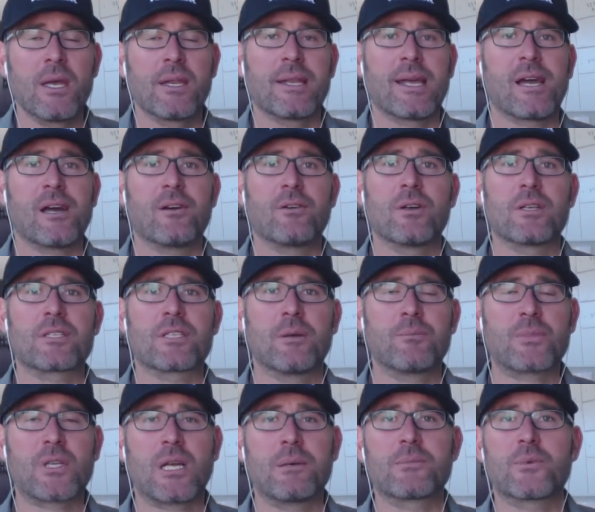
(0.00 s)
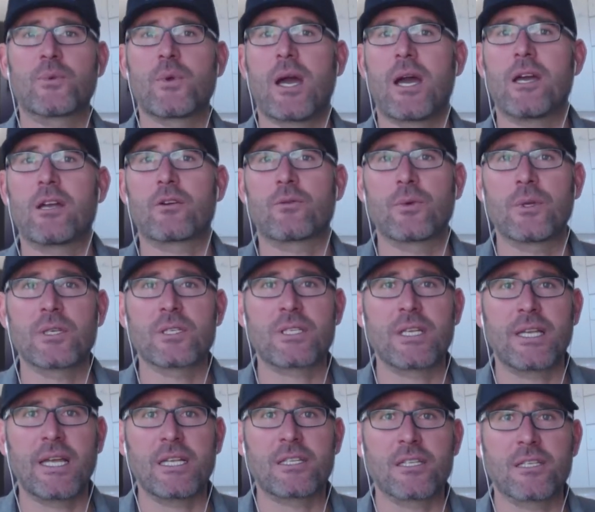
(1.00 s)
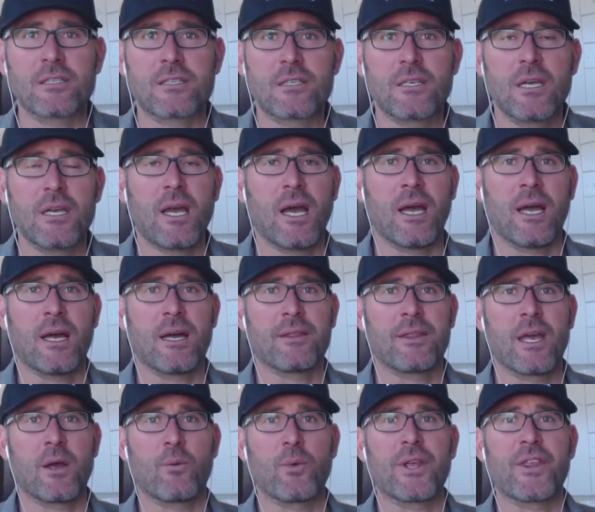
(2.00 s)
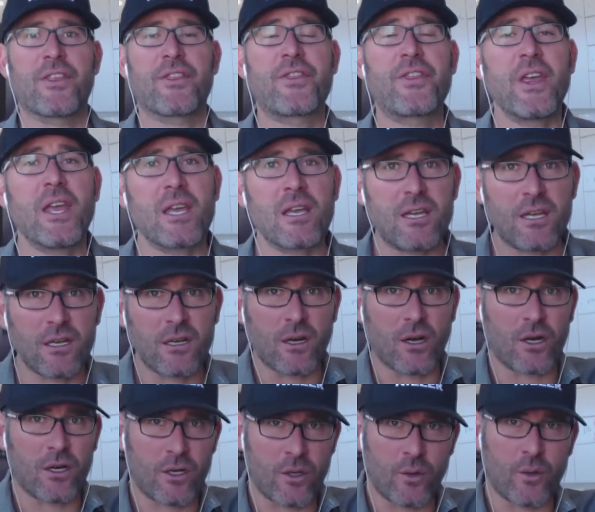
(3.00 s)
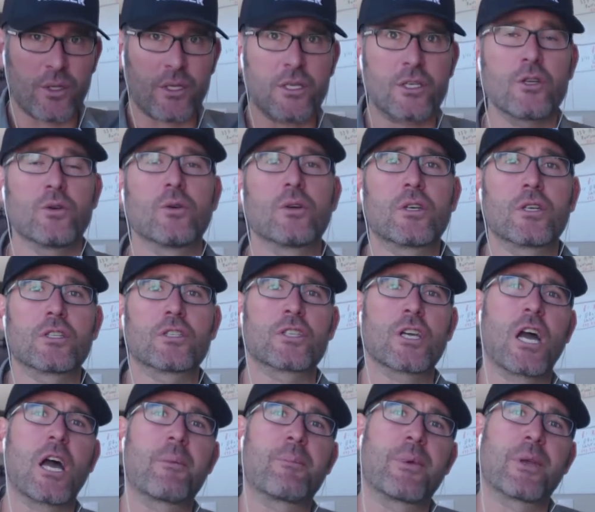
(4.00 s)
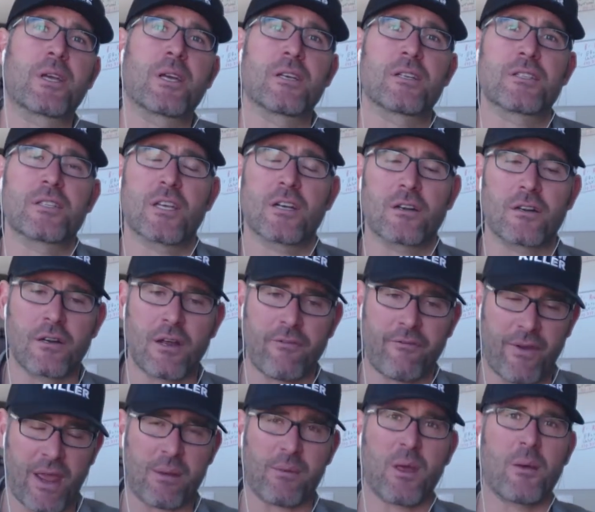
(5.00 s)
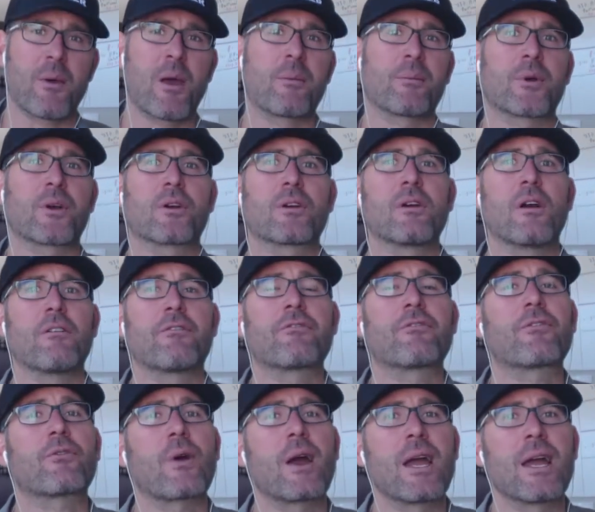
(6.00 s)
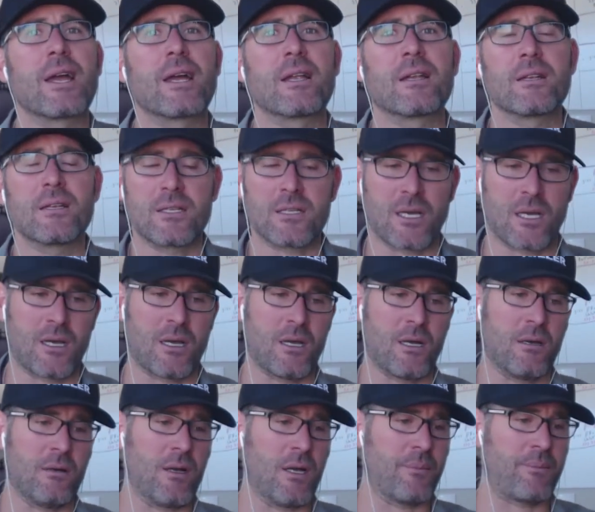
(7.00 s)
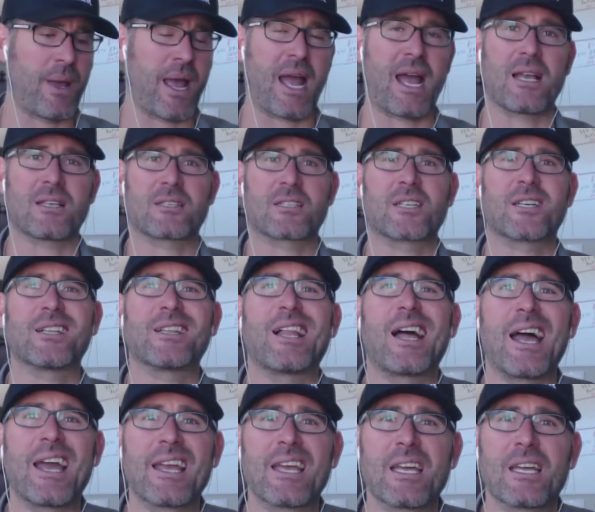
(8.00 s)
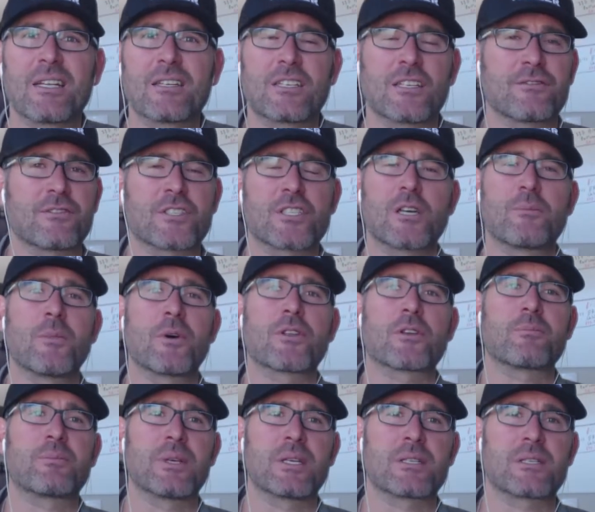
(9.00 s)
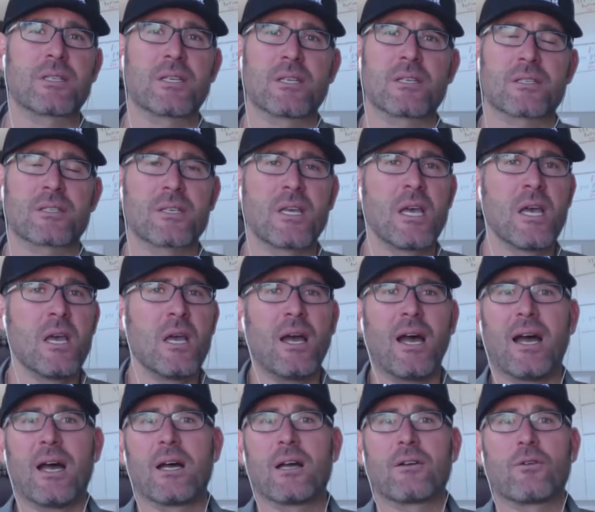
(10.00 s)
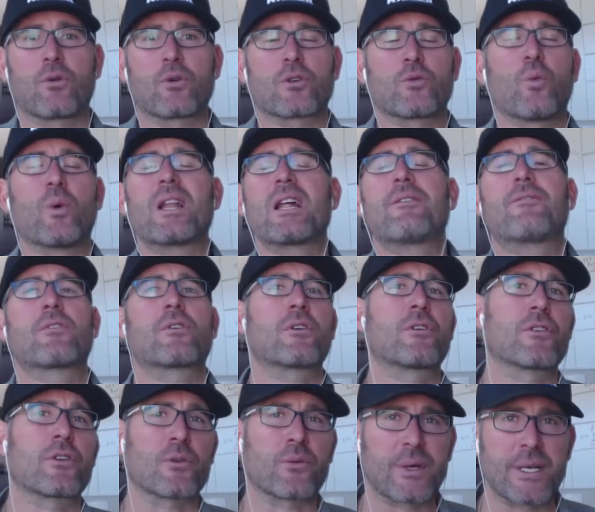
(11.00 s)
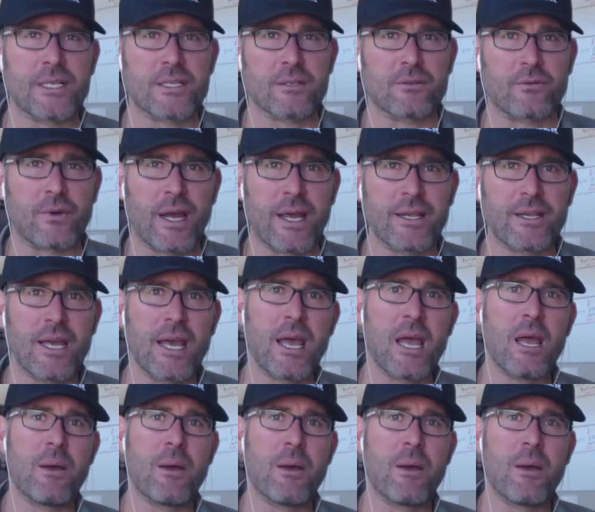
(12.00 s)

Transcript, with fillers: Now, sometimes we hire real estate agents uh, that we think are going to do a good job because they're a family member, a friend, uh, a past client in some other business, uh, or whatever other reason, right?